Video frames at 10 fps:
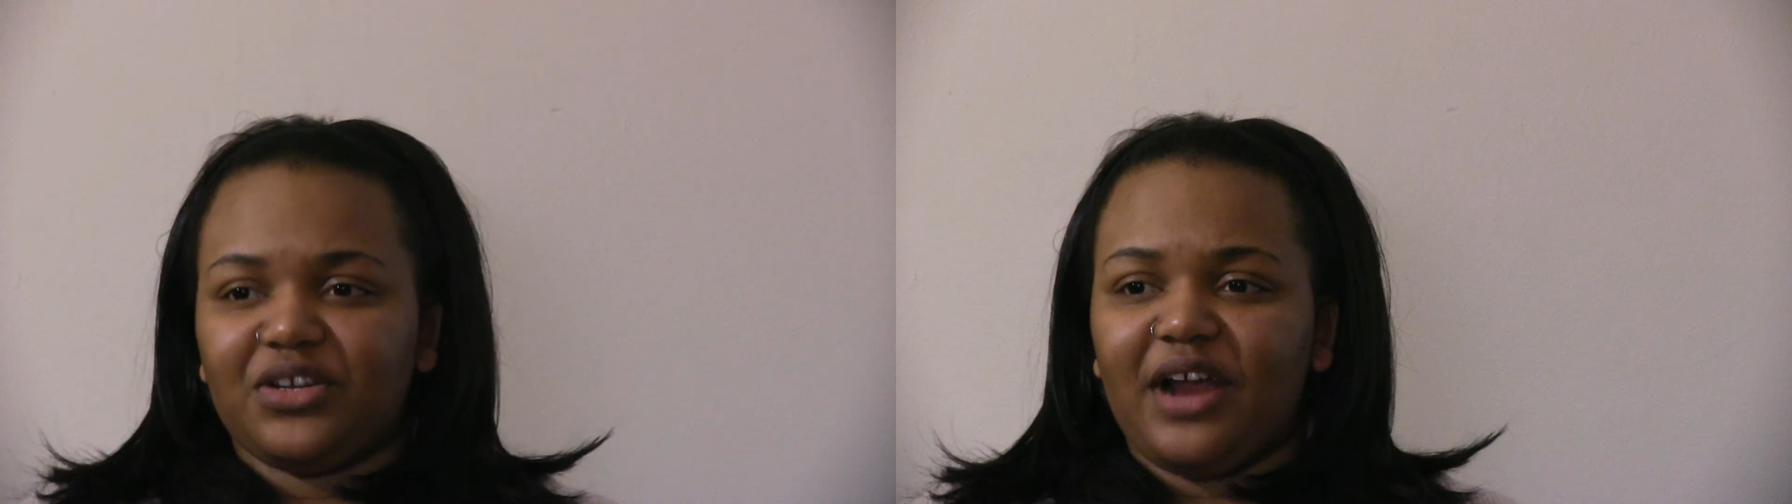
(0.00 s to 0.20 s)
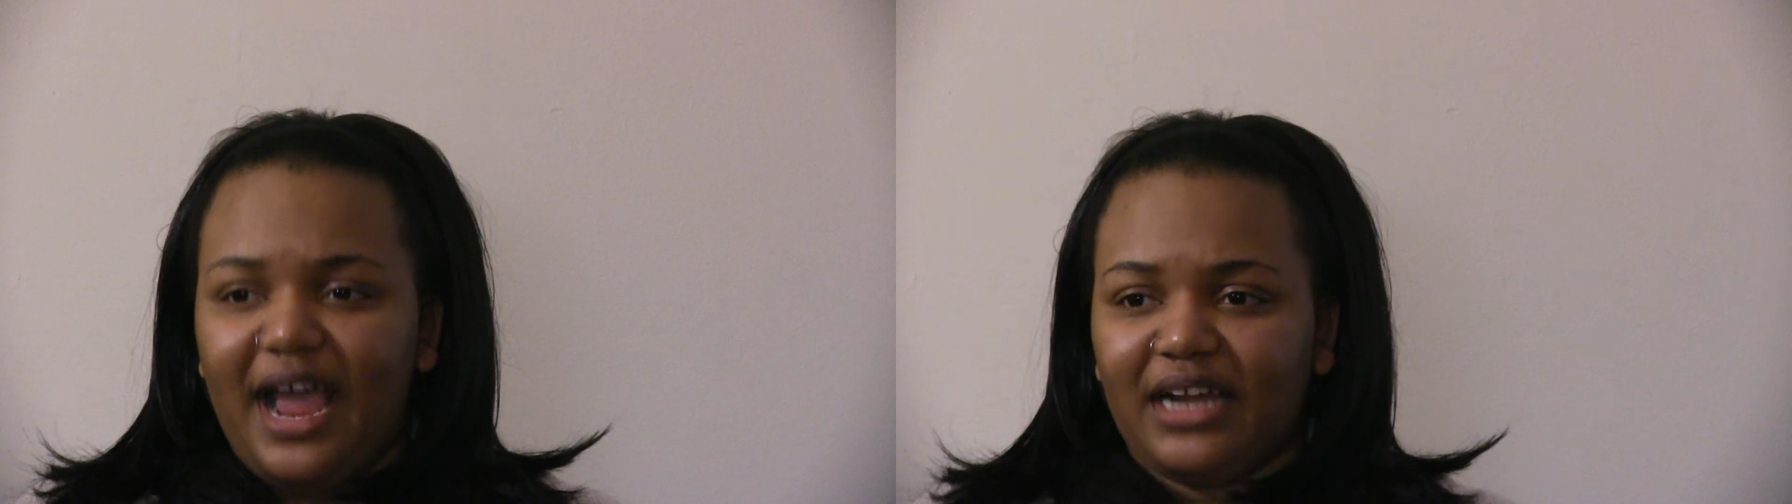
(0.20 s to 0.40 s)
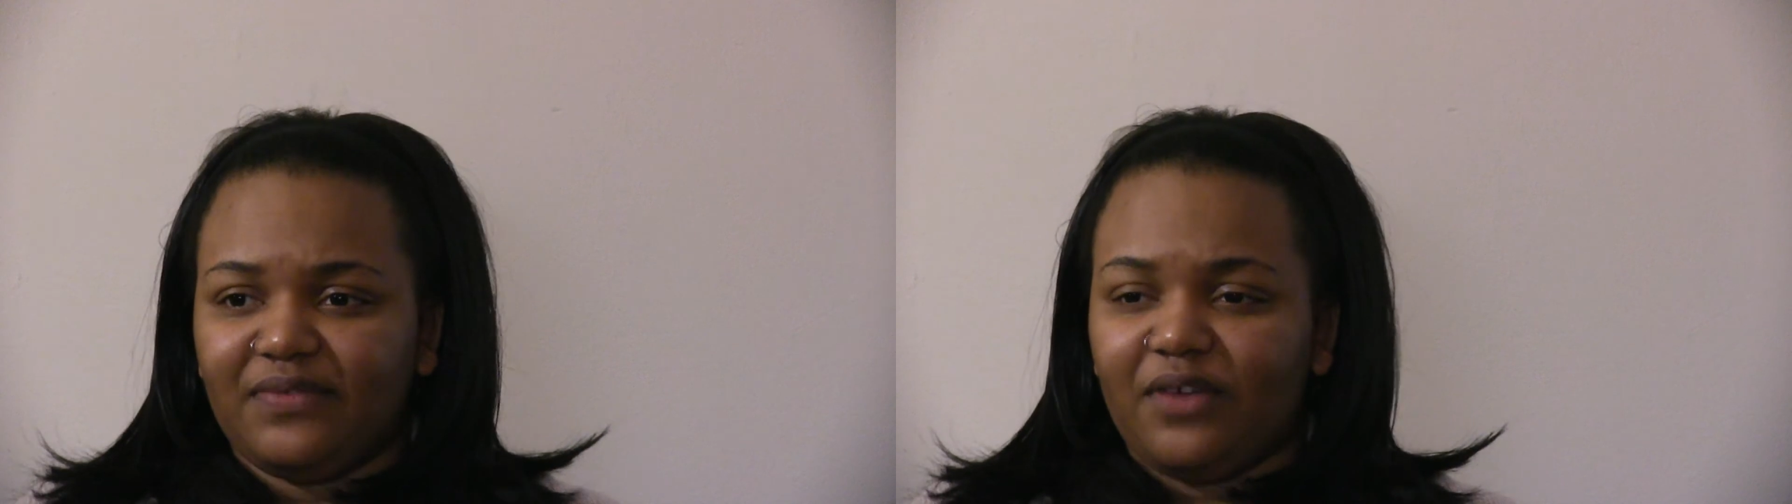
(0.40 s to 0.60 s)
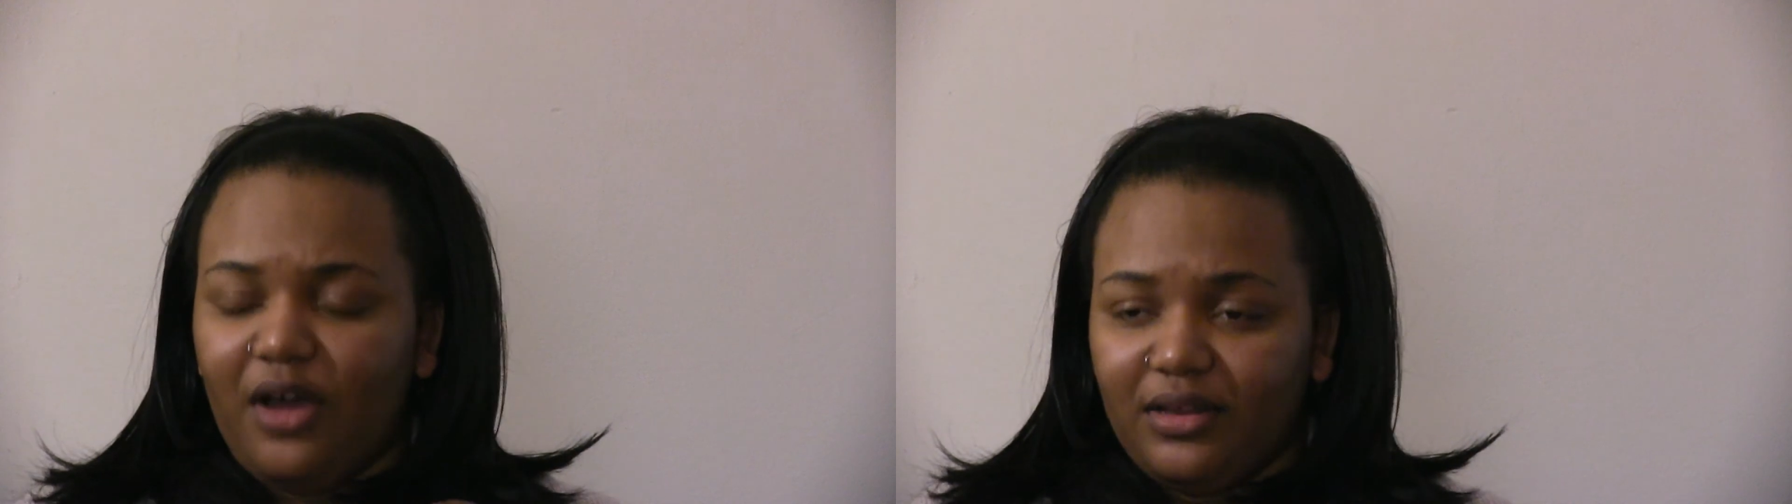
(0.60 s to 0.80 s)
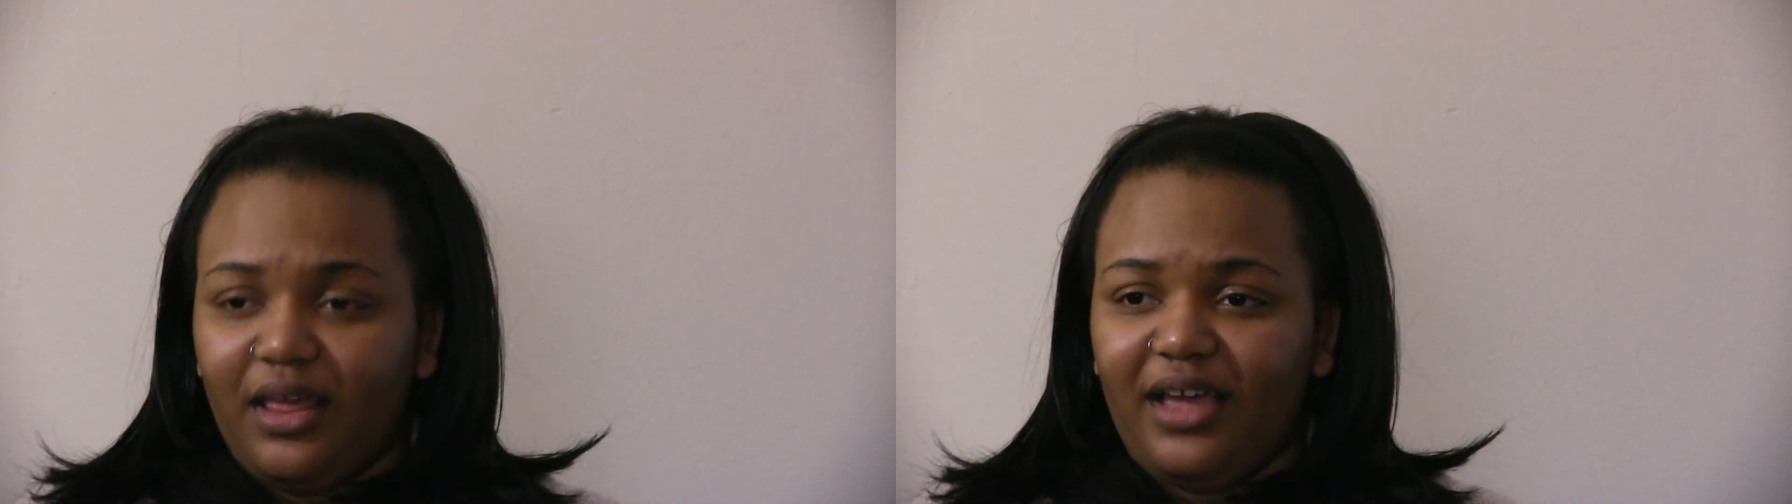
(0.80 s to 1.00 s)
are active
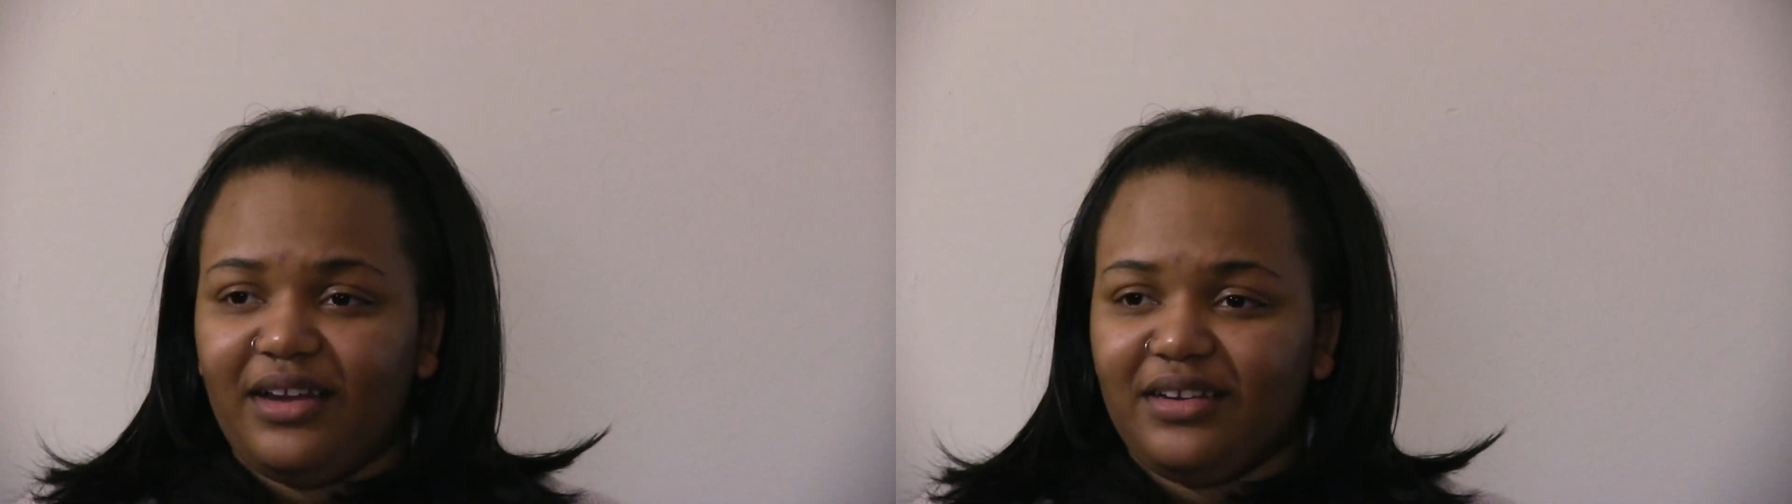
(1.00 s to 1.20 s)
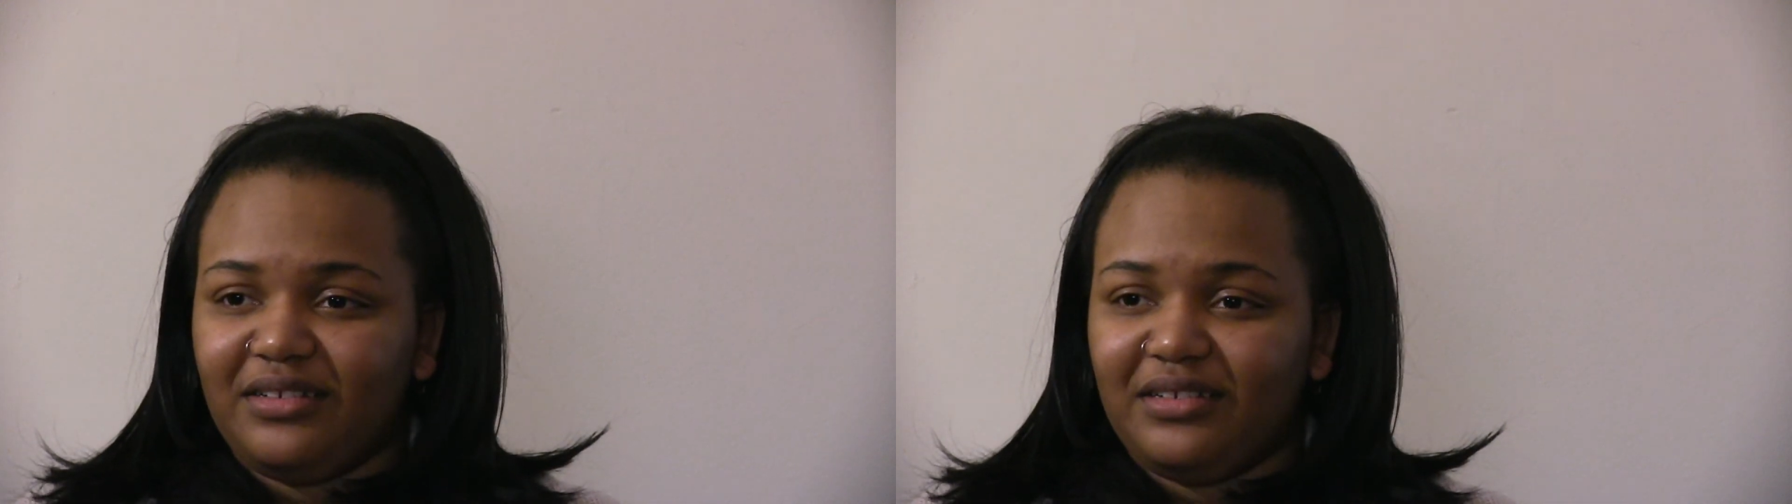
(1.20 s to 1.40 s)
online.